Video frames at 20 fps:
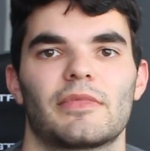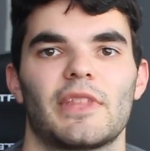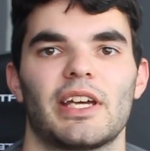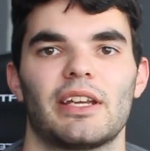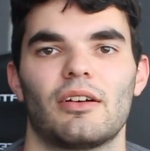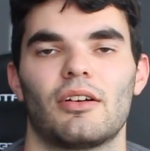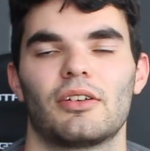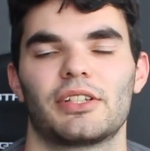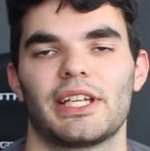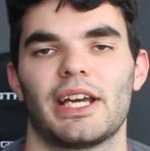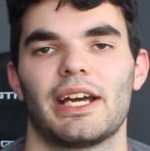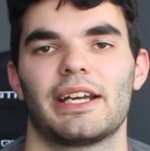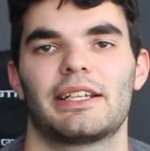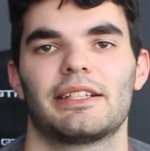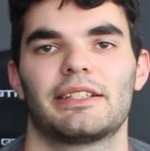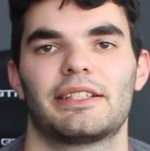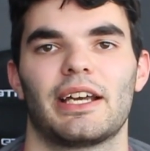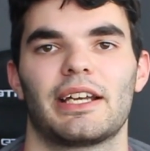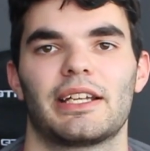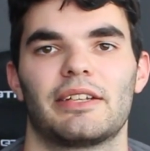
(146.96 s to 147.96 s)
then RDA
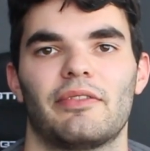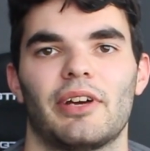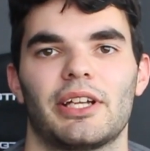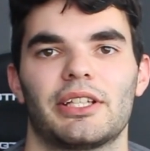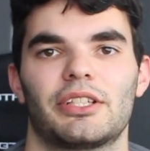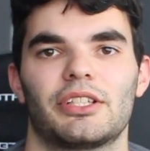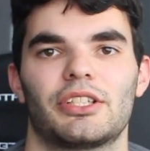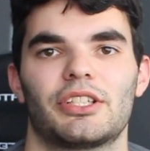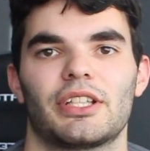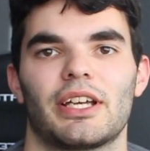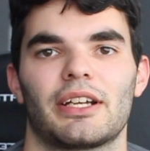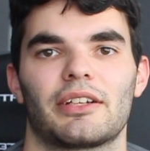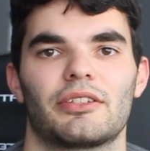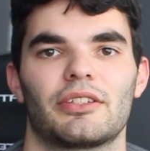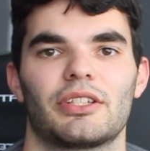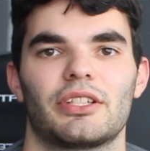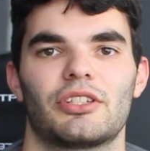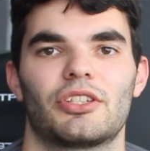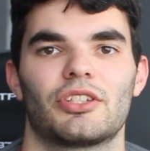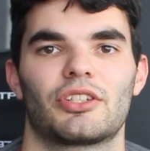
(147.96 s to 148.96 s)
can take advantage of that,
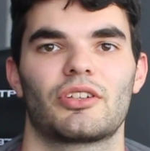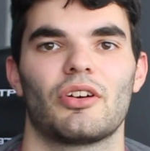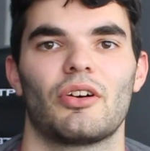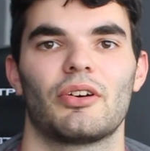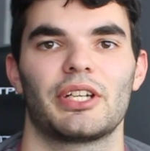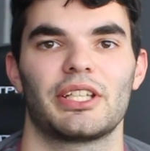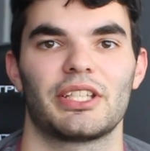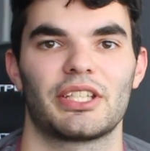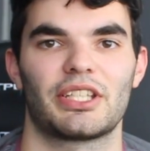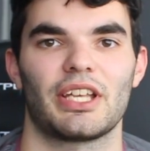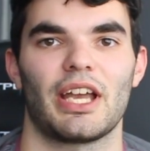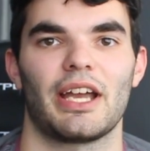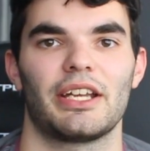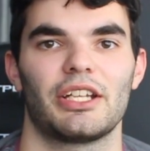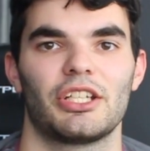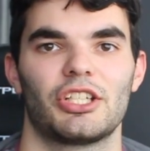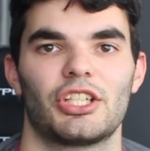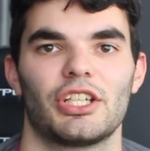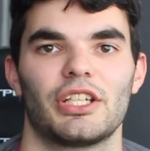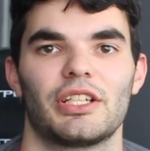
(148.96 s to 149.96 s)
because he's just got an
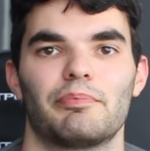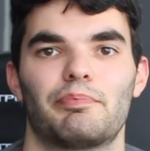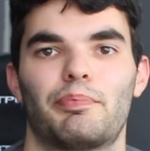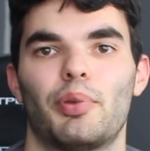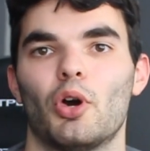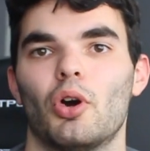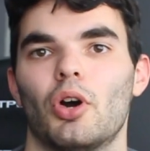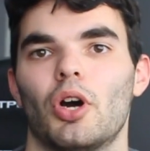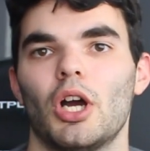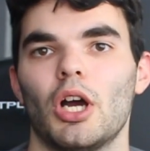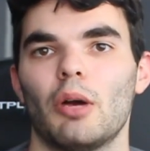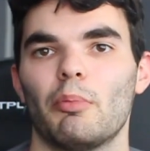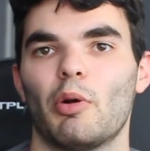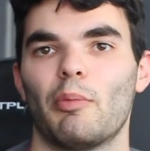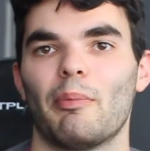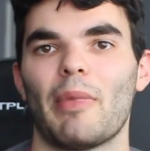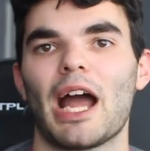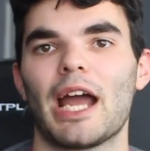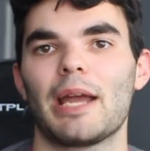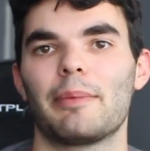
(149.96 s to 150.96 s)
insane chin. But
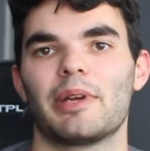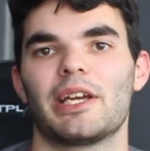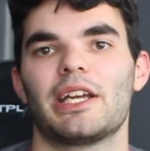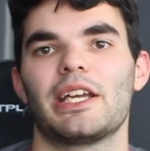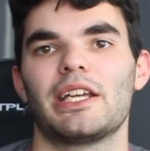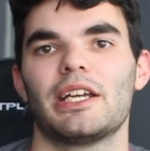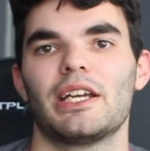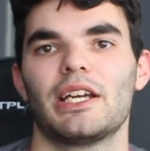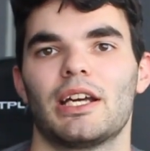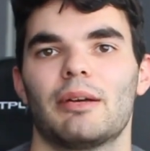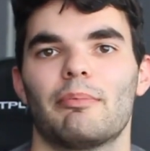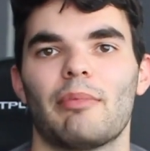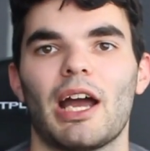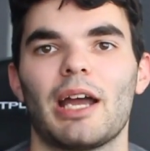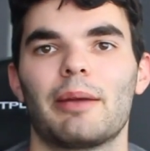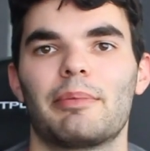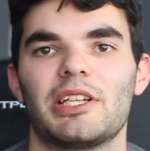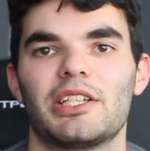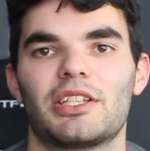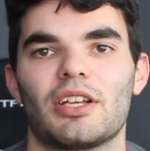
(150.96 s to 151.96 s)
maybe
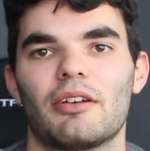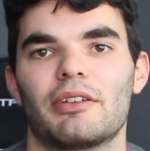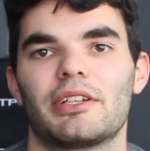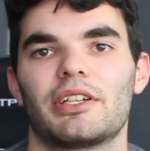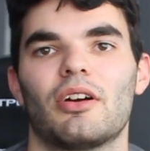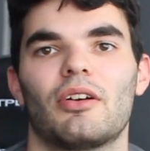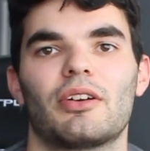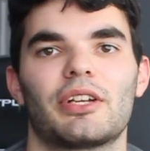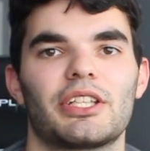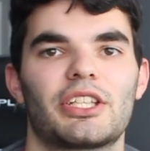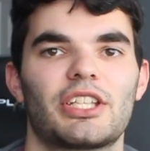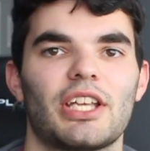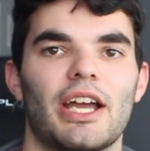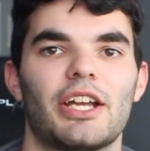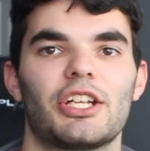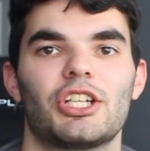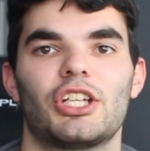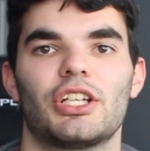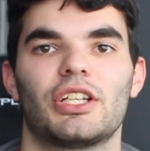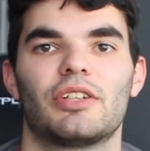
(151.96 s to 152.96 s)
he's only got an
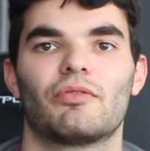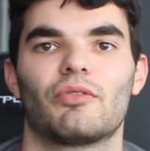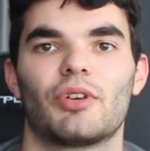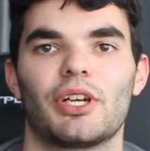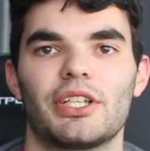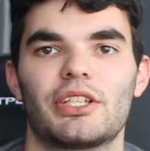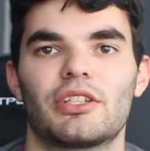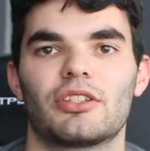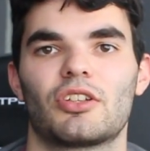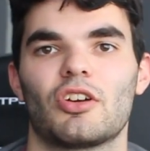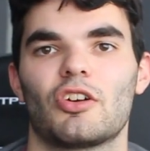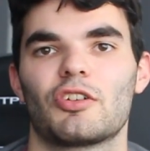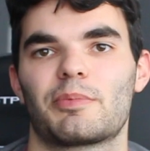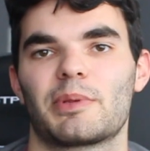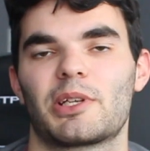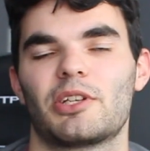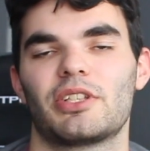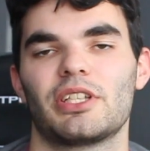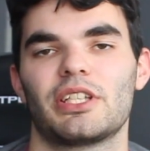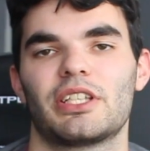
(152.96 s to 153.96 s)
insane chin in recent times
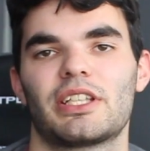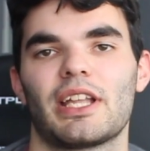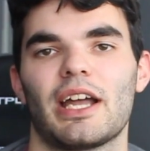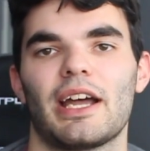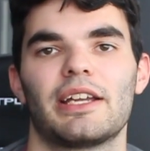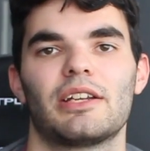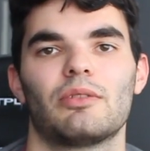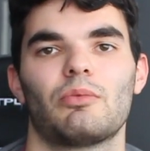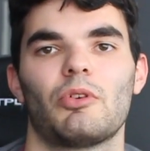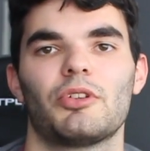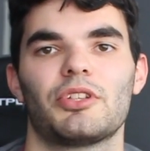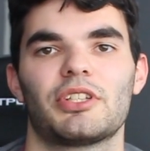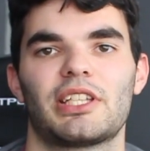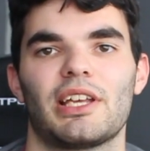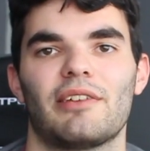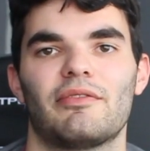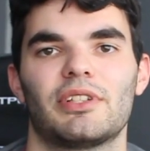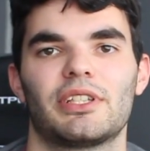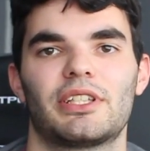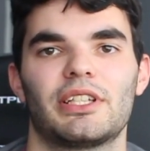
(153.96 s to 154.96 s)
because he stayed at
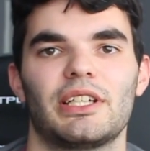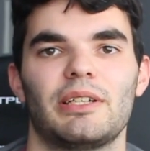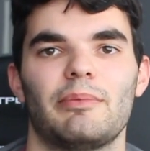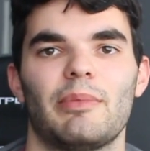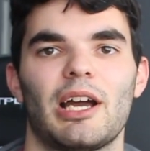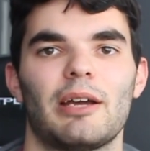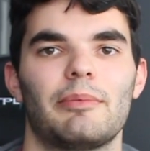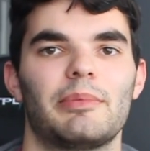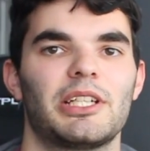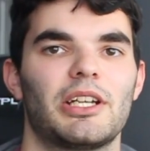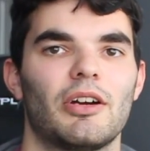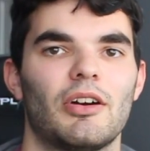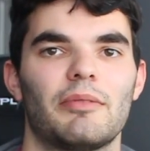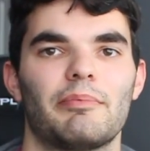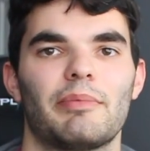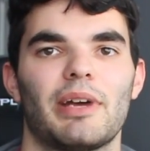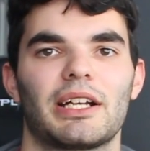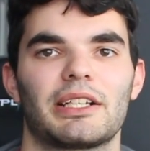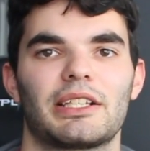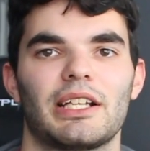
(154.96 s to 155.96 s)
170. Maybe
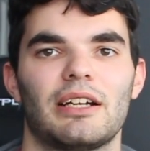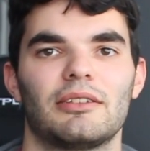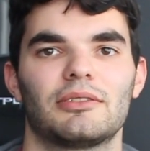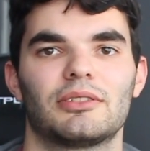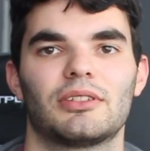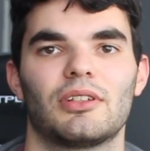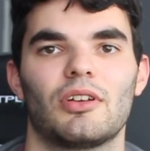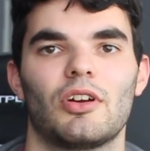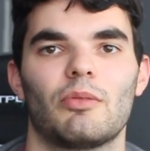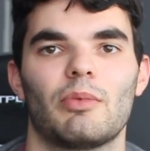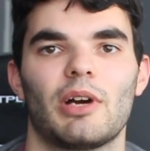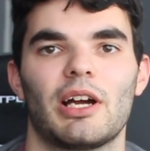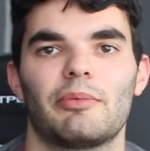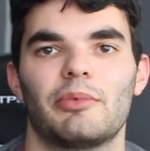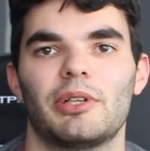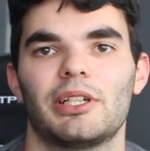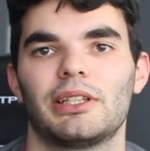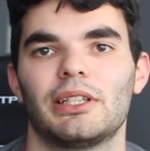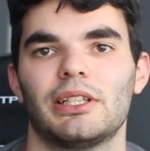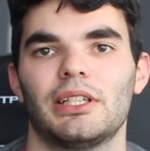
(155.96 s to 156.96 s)
going back down to lightweight
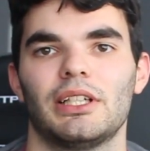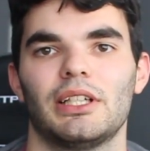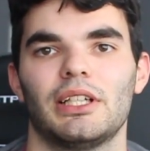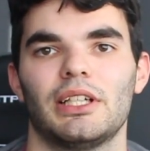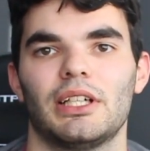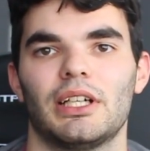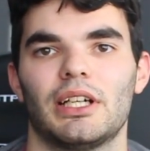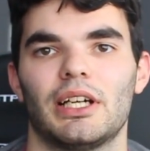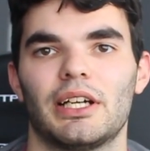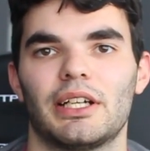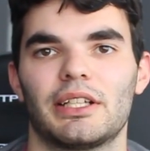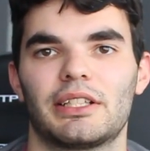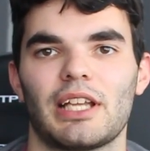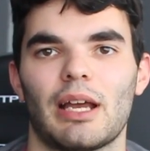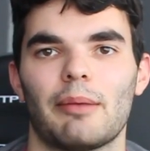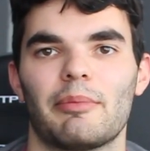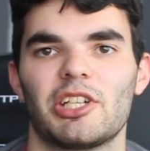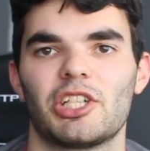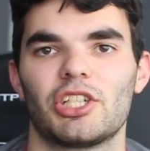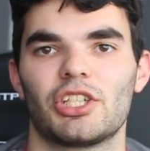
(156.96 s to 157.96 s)
will
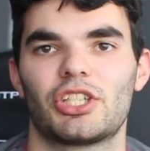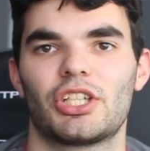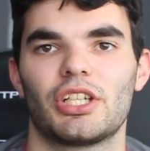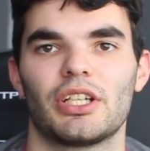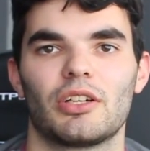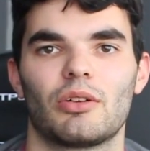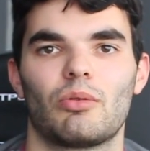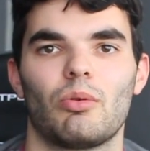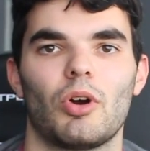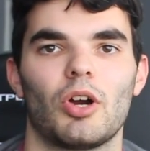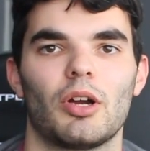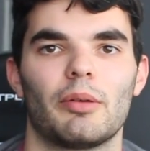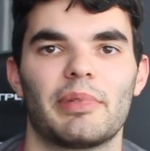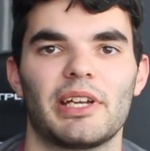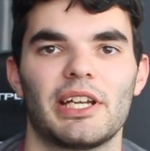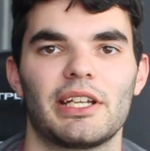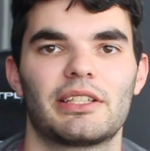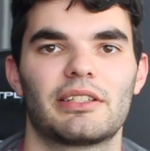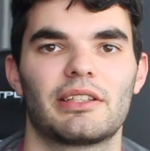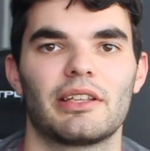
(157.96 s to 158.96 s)
damage his chin quite a
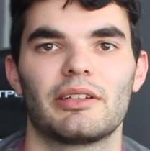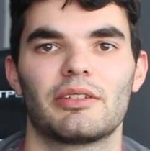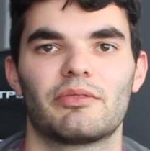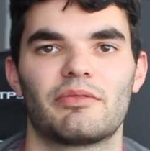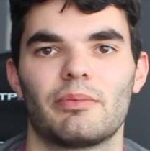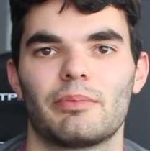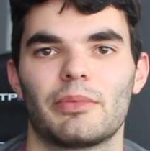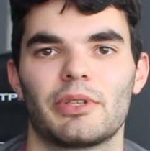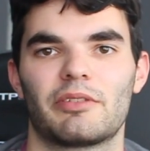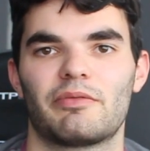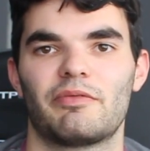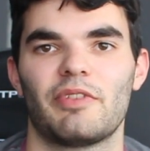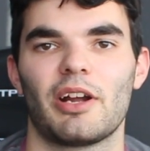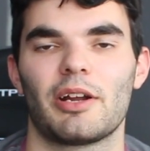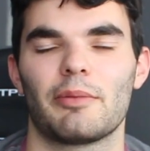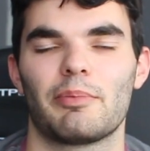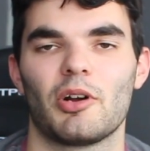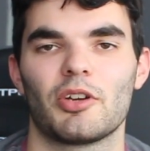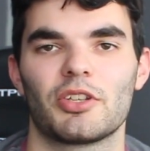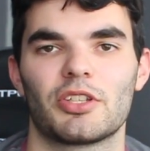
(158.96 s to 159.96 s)
bit. It's
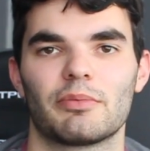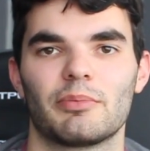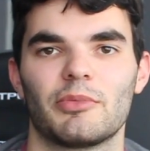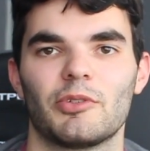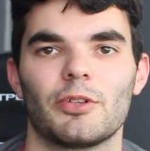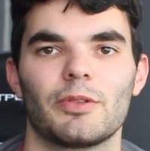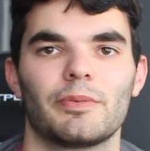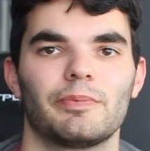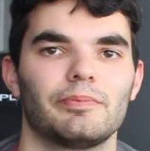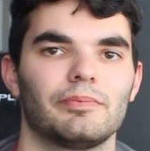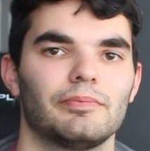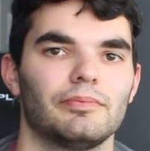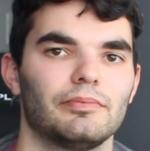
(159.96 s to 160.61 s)
very possible.